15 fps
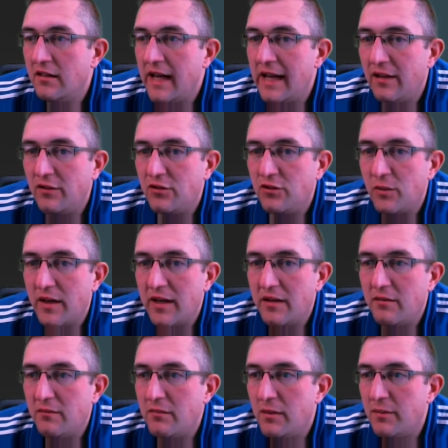elsewhere.
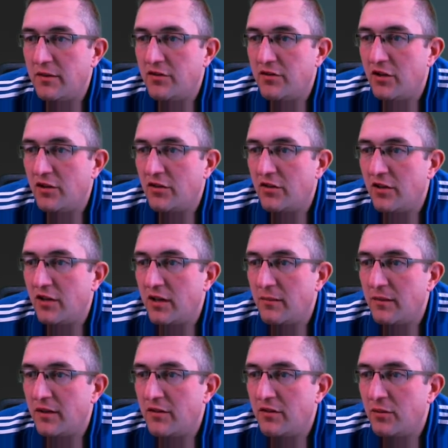Maybe turn him
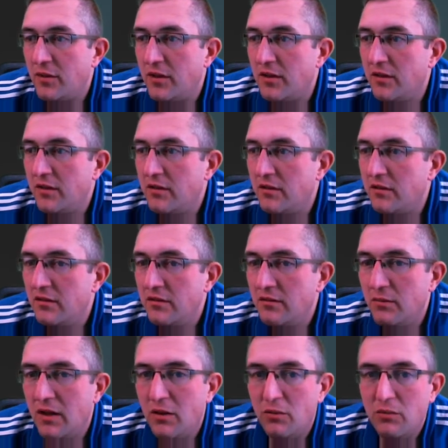into a...
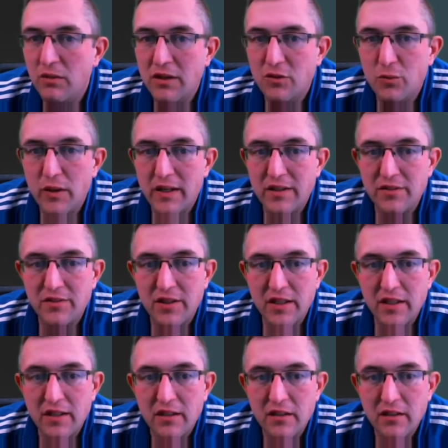Well, let's wait and
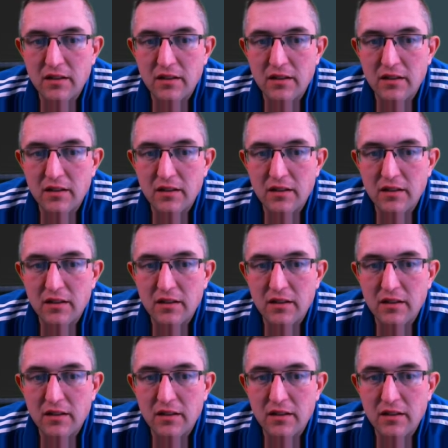see.